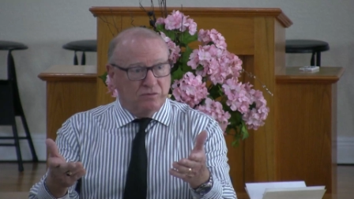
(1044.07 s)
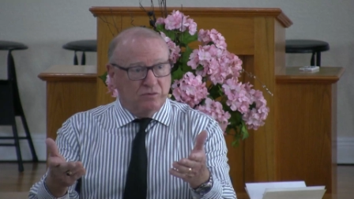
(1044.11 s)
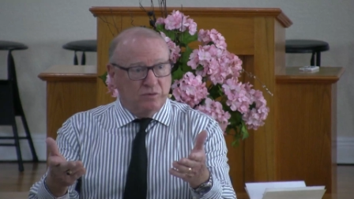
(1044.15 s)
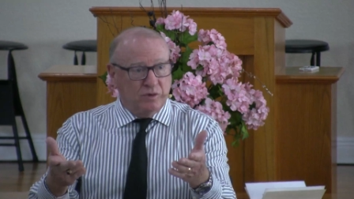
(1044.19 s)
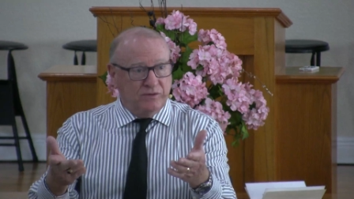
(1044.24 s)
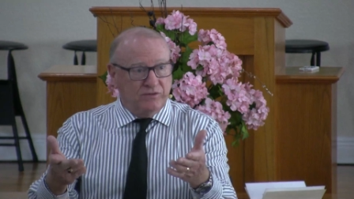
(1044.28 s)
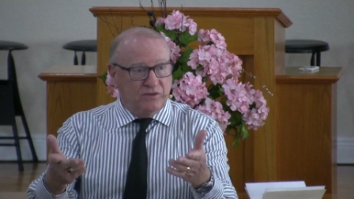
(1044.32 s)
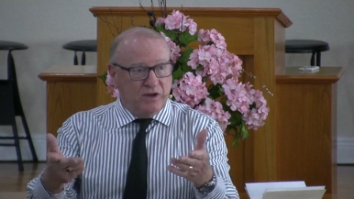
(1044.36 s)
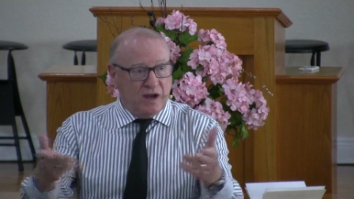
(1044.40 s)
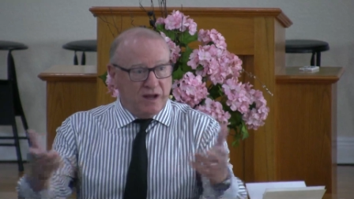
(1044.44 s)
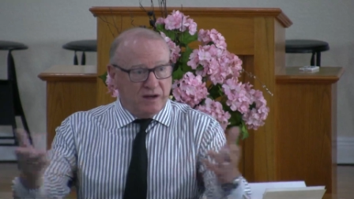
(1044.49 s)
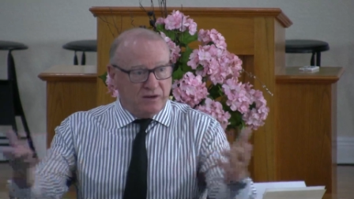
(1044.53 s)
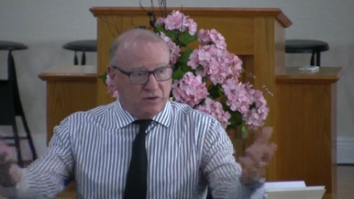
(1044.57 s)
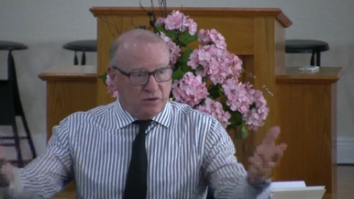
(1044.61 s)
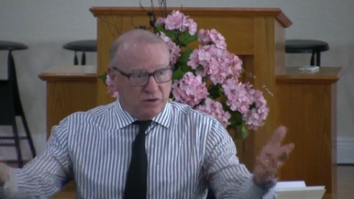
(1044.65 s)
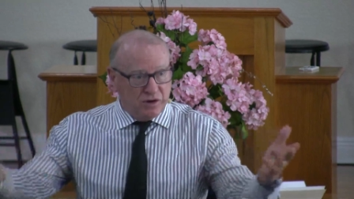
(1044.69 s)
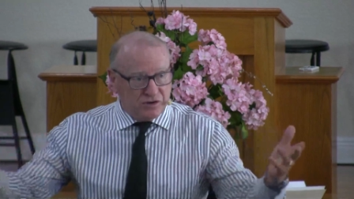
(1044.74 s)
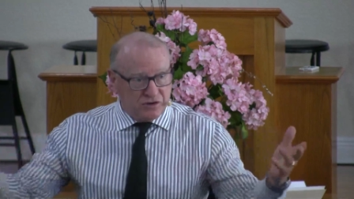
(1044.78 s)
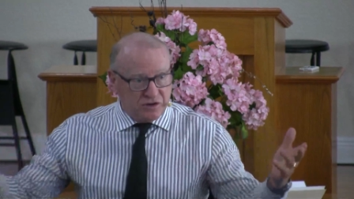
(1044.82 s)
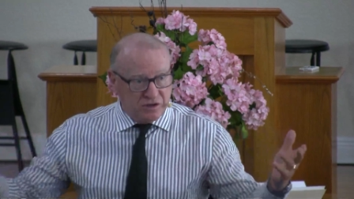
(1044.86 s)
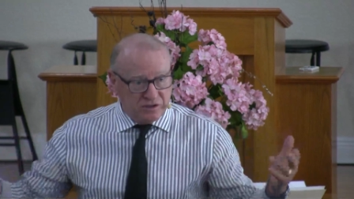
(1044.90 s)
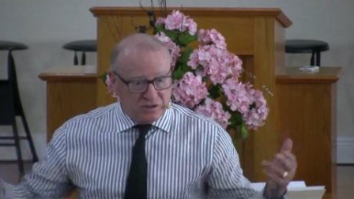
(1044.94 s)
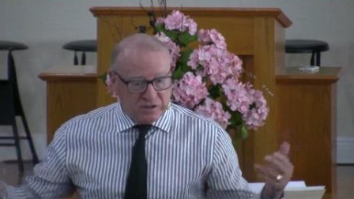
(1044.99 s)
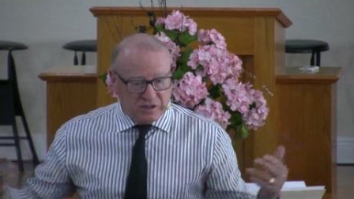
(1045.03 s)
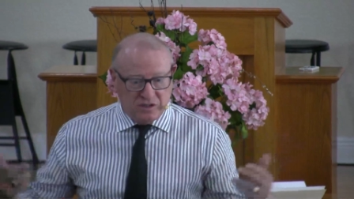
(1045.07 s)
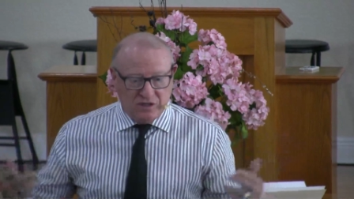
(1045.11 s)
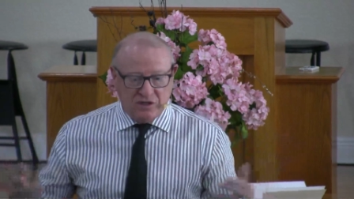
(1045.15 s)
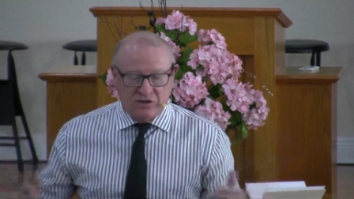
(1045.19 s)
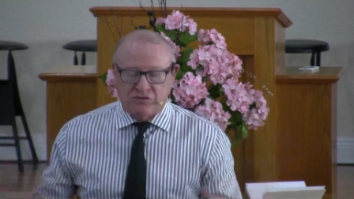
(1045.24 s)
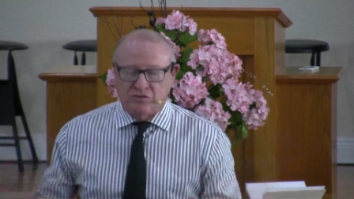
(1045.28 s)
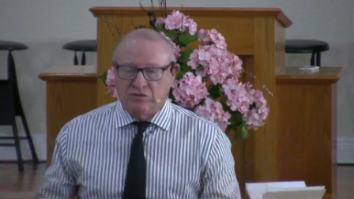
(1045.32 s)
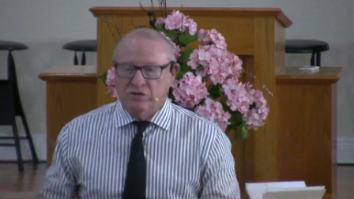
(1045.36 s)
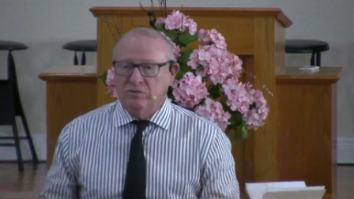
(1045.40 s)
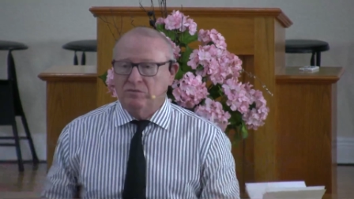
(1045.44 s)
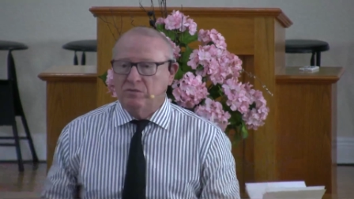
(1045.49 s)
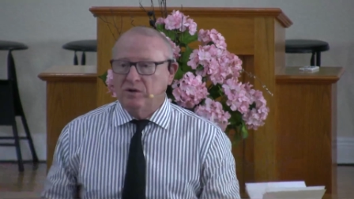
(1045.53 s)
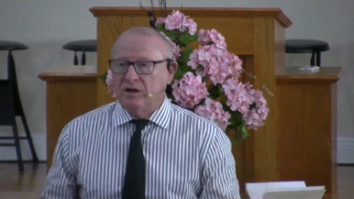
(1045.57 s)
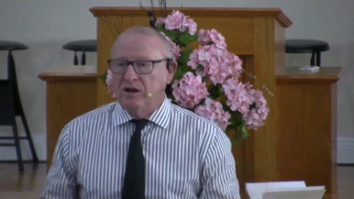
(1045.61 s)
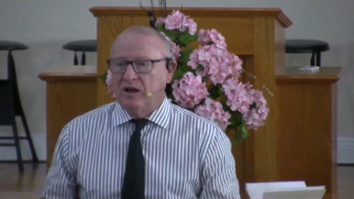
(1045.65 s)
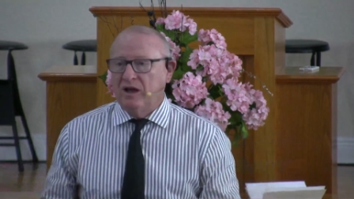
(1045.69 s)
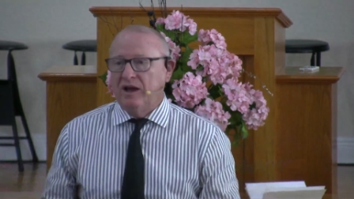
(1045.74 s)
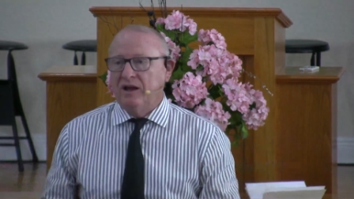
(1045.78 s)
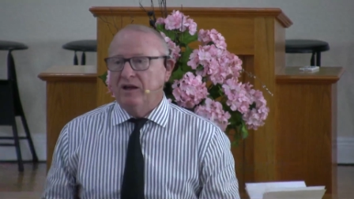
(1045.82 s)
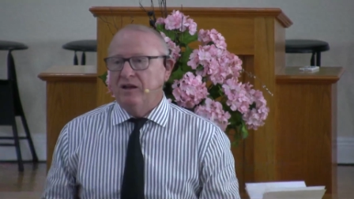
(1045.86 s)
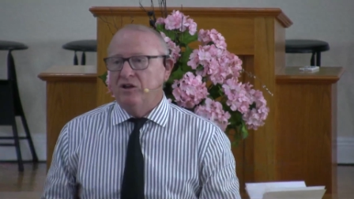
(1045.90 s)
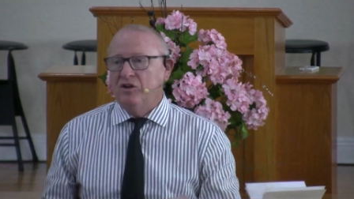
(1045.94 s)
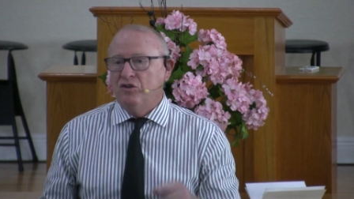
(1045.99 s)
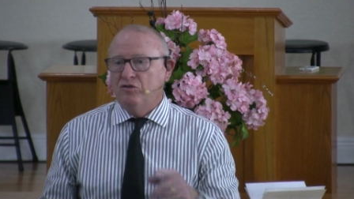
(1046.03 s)
We've got Christians in this room
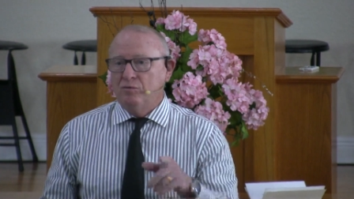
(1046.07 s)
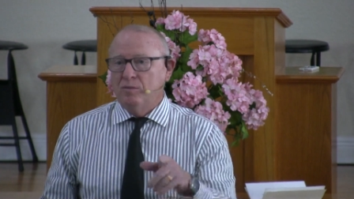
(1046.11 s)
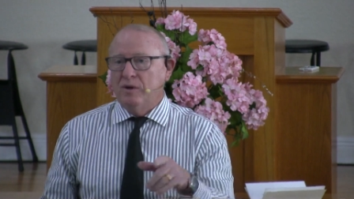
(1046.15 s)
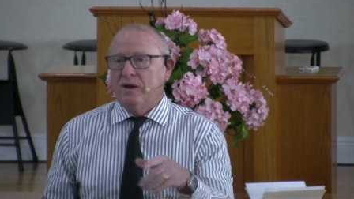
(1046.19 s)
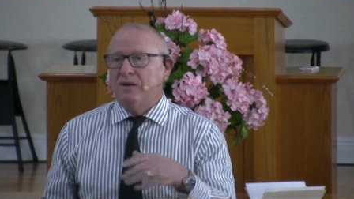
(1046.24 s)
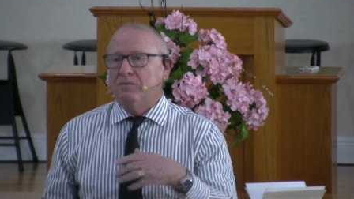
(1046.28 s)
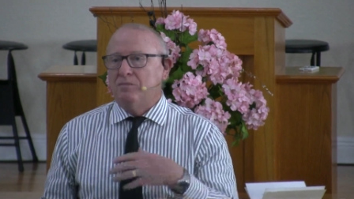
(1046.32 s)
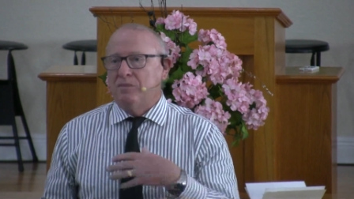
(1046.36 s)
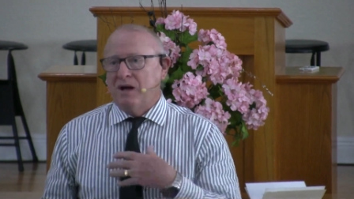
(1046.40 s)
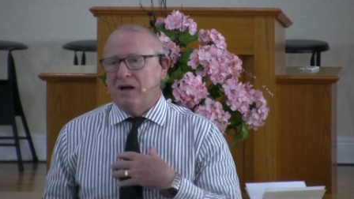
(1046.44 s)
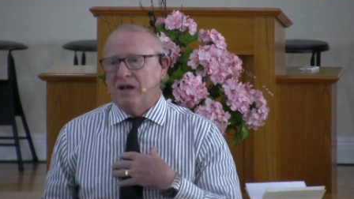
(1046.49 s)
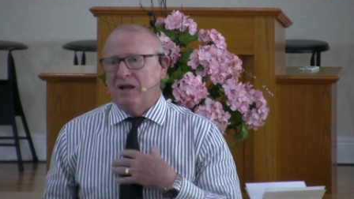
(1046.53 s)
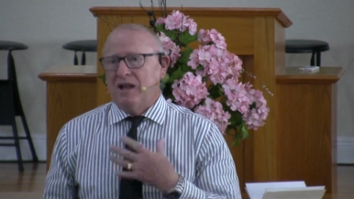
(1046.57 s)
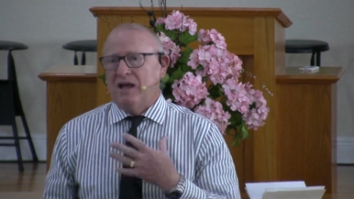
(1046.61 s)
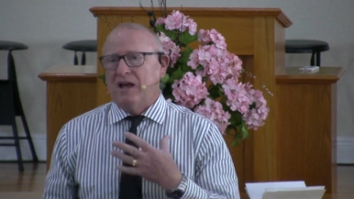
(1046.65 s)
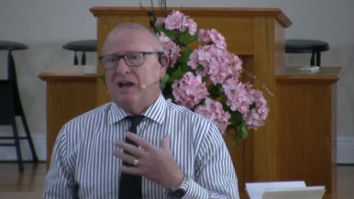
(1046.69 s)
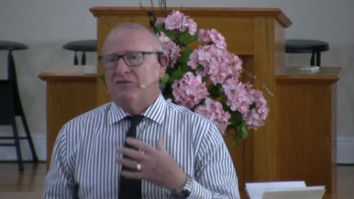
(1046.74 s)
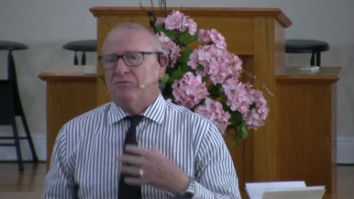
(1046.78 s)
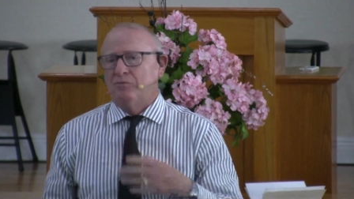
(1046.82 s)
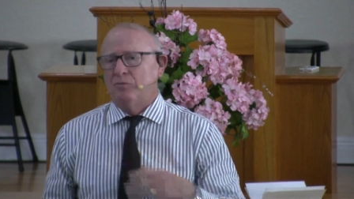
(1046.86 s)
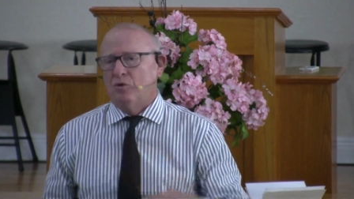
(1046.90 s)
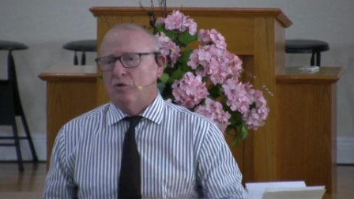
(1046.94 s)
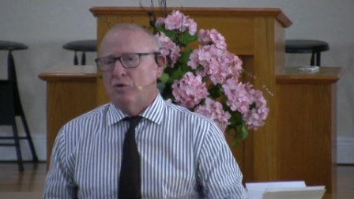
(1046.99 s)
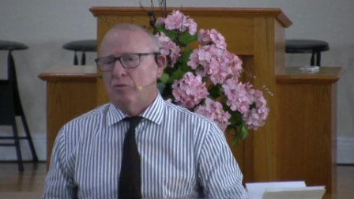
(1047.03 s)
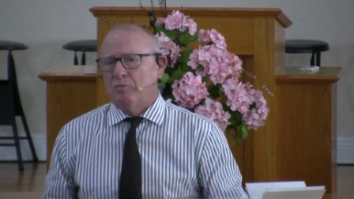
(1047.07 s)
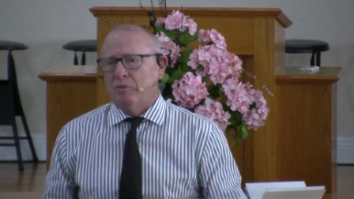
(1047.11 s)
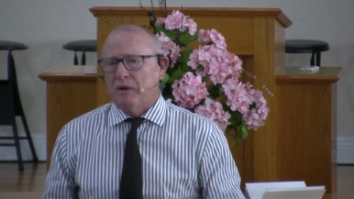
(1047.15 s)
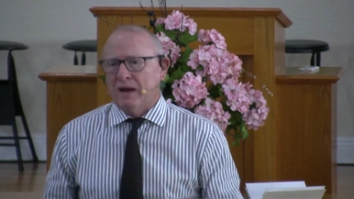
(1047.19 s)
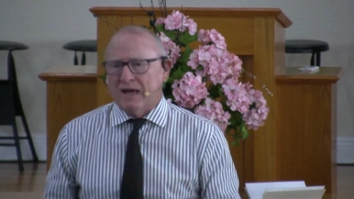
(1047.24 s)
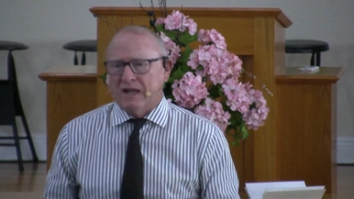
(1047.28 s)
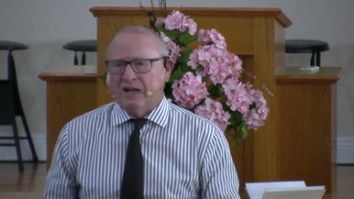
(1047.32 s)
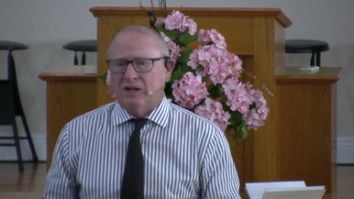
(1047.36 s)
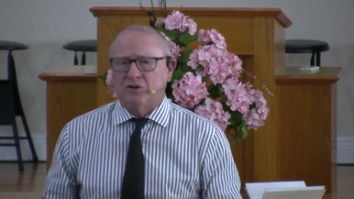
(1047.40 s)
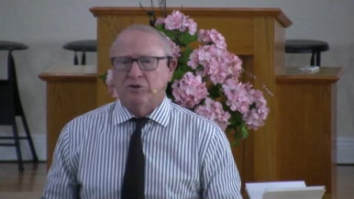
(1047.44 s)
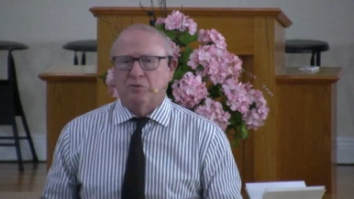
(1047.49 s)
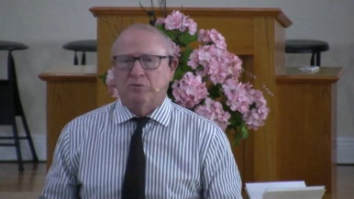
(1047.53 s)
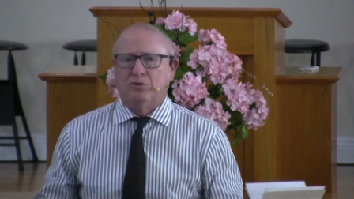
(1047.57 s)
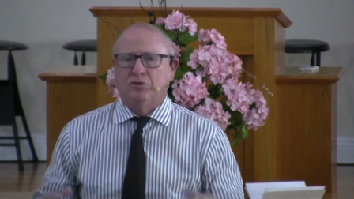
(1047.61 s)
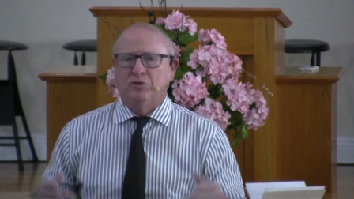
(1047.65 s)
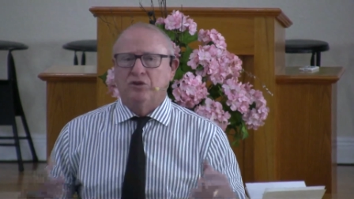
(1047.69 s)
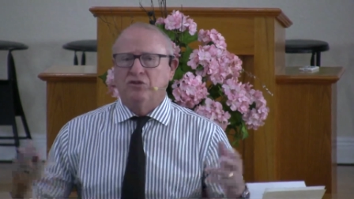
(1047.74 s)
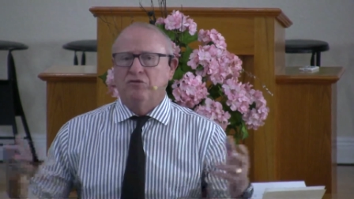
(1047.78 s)
today. You've made my life more palatable.